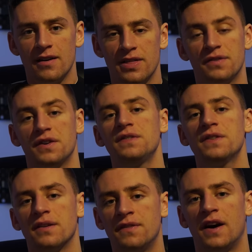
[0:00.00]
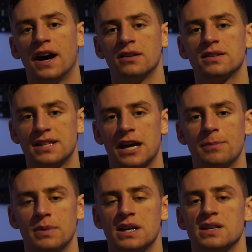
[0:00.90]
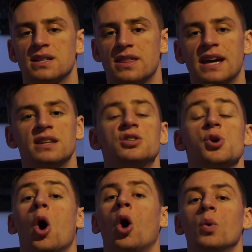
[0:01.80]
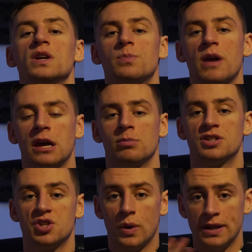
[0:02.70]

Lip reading: The 5th and final step is then to always be able to